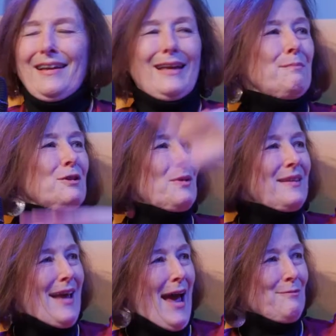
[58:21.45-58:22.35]
in
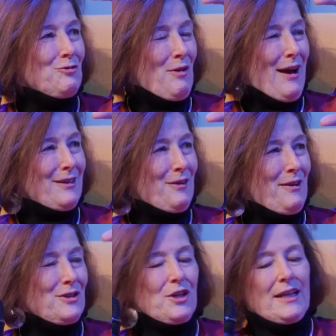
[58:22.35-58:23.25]
between the abstract
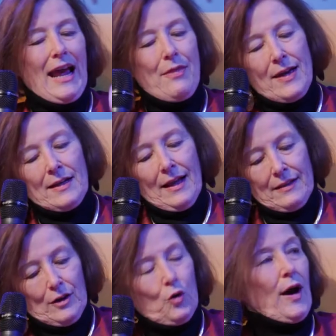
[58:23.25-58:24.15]
question and then
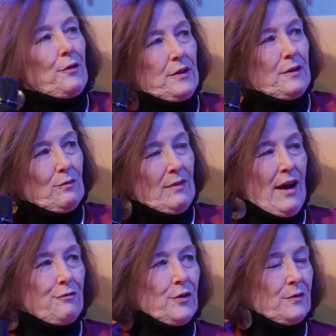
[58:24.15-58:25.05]
like the grounded
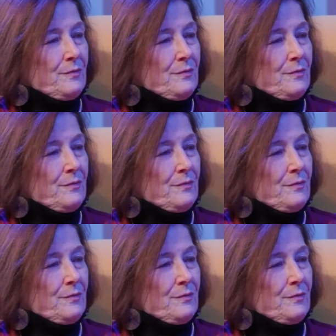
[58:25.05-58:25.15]
effort?